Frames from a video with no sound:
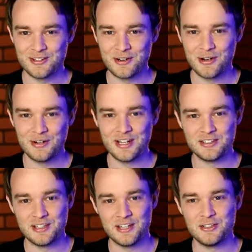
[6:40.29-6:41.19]
You know,
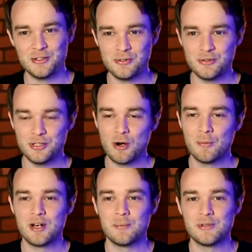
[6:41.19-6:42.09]
and and you you
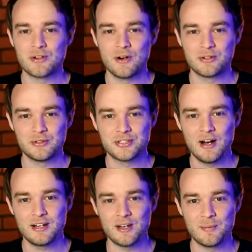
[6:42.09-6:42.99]
open up this article
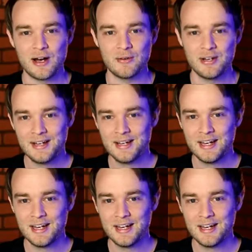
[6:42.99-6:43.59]
talking about